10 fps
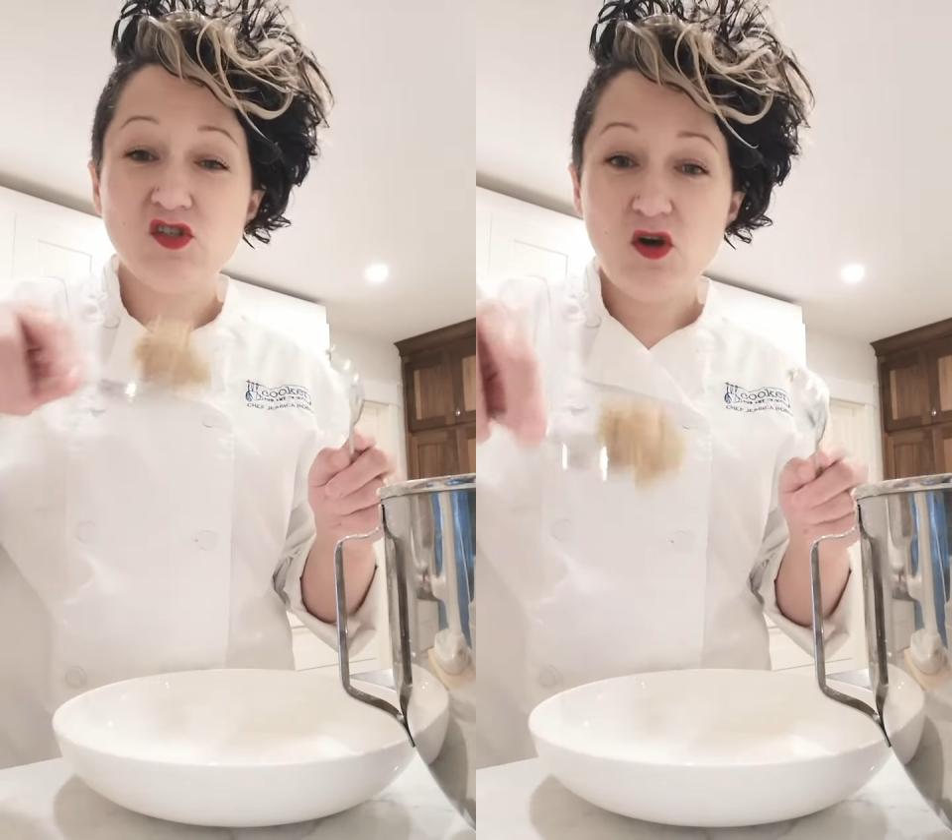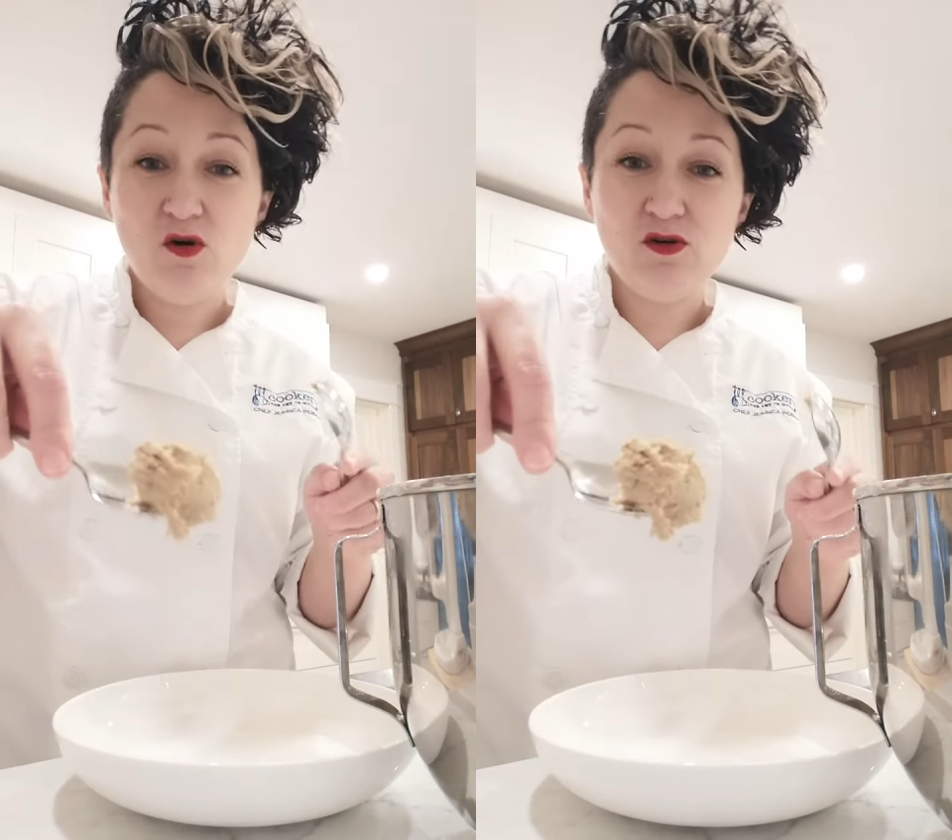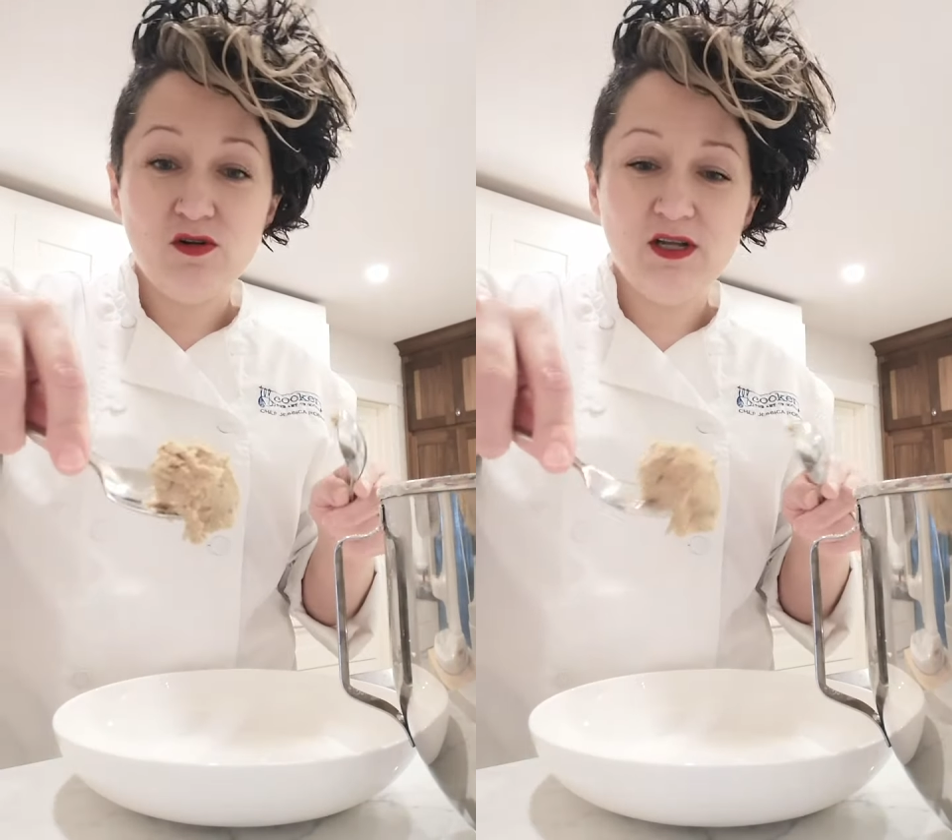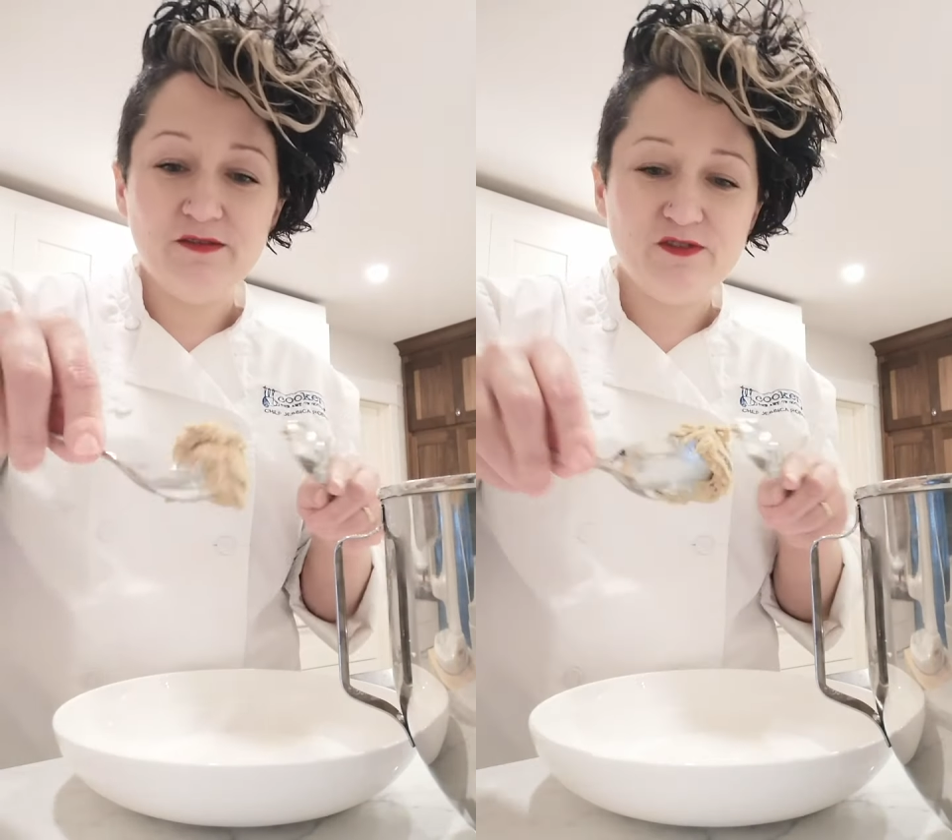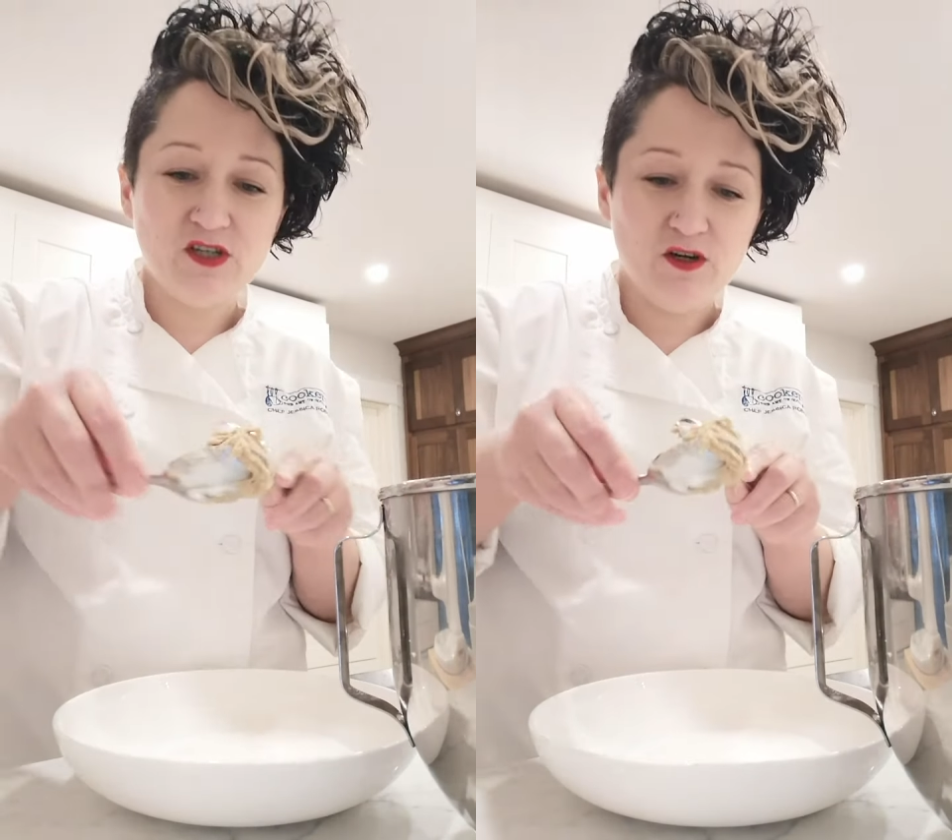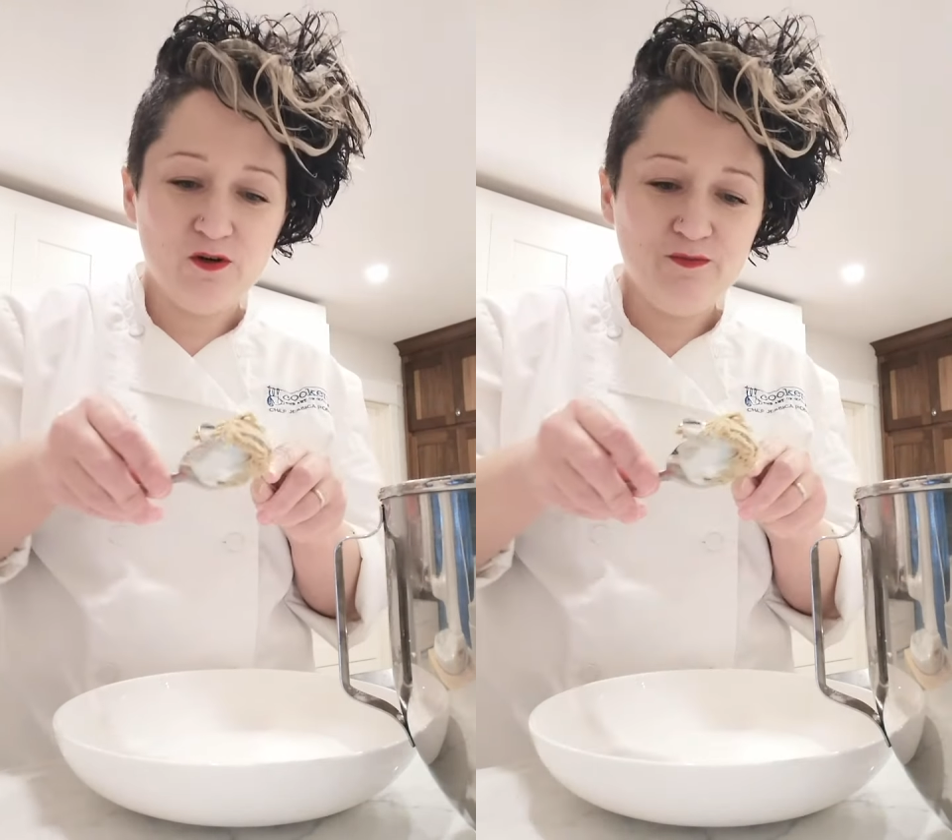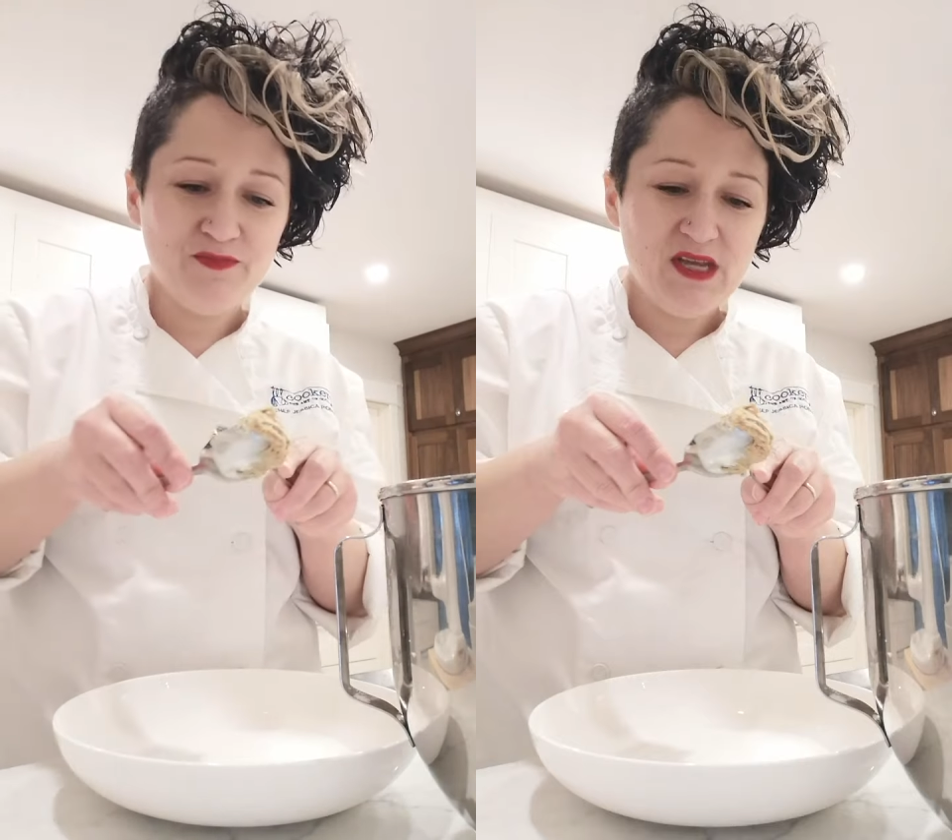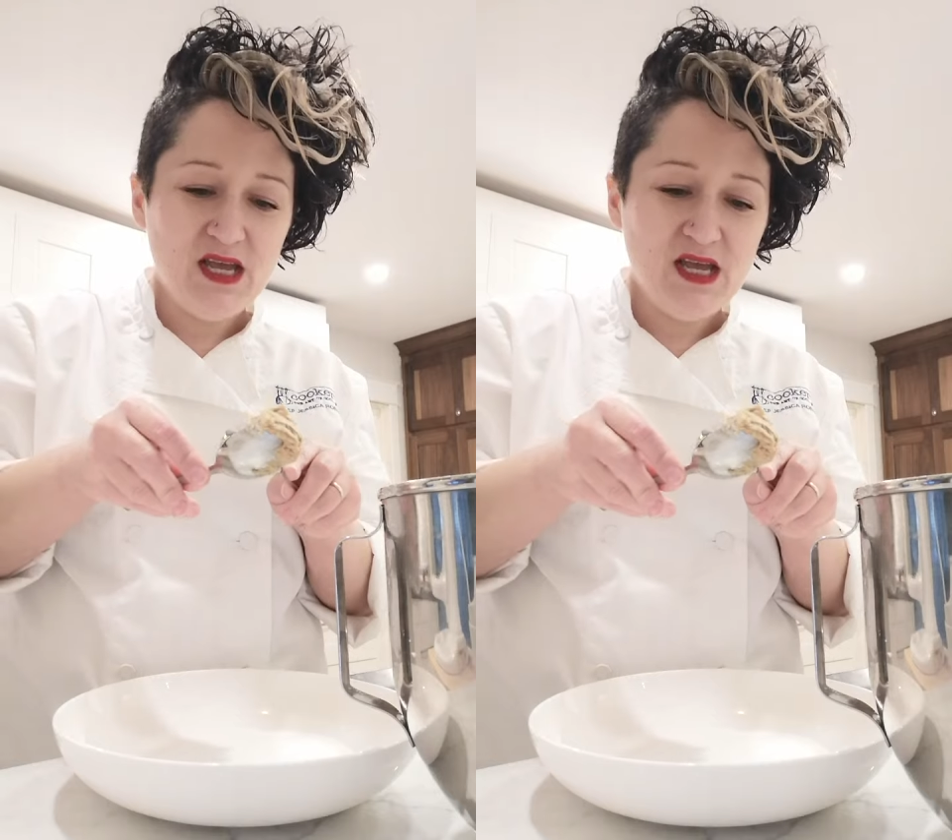total of dough.